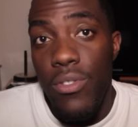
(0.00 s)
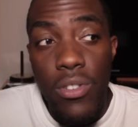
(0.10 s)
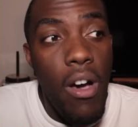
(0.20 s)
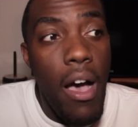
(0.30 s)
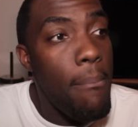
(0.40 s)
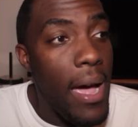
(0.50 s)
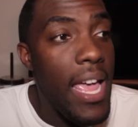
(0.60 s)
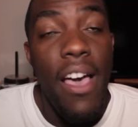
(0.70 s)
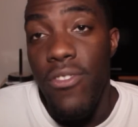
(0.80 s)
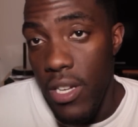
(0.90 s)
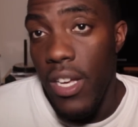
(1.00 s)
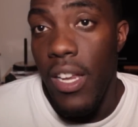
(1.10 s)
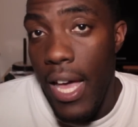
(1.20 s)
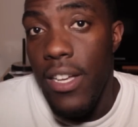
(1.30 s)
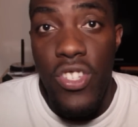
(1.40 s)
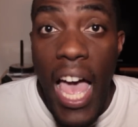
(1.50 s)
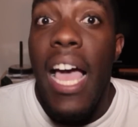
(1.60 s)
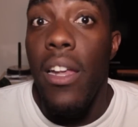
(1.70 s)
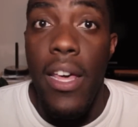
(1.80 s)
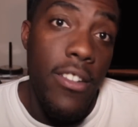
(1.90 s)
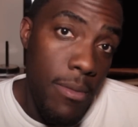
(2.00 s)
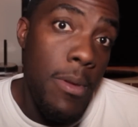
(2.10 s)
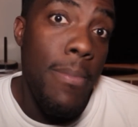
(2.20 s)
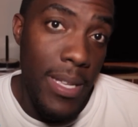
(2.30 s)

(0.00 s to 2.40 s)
you know, I might have you looking like a jackal and lantern You'd be